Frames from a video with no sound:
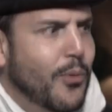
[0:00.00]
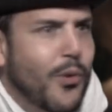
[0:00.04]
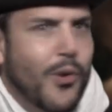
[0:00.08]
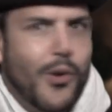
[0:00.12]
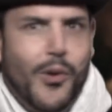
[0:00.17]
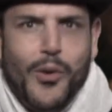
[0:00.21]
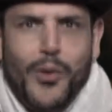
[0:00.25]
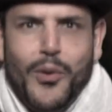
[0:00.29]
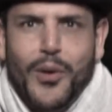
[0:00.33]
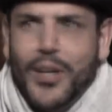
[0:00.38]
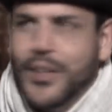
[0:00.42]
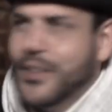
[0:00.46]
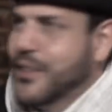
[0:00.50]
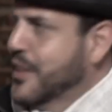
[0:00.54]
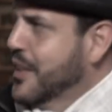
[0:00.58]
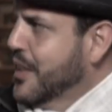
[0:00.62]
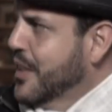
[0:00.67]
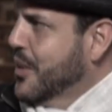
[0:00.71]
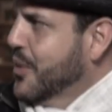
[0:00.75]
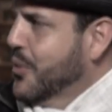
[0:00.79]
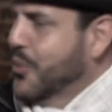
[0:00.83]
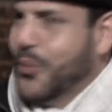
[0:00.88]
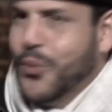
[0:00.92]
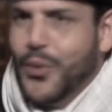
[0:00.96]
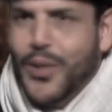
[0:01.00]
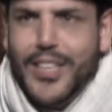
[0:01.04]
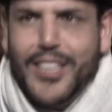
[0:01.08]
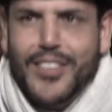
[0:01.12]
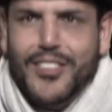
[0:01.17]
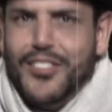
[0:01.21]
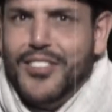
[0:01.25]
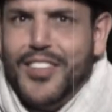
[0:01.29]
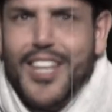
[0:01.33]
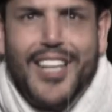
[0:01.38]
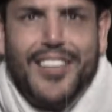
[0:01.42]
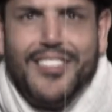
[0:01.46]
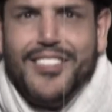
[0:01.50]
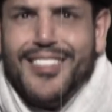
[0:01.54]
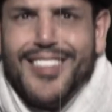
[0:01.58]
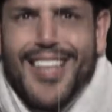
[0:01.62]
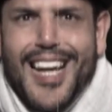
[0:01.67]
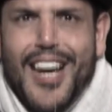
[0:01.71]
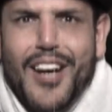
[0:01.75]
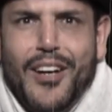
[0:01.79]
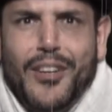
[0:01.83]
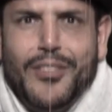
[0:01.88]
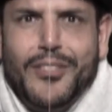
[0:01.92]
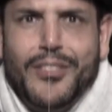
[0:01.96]
Whoa, what is that
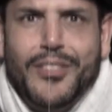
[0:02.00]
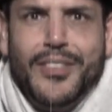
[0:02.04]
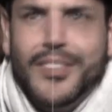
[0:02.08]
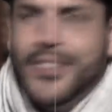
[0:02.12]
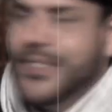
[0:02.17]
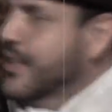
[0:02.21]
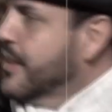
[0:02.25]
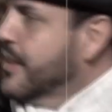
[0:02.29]
sound?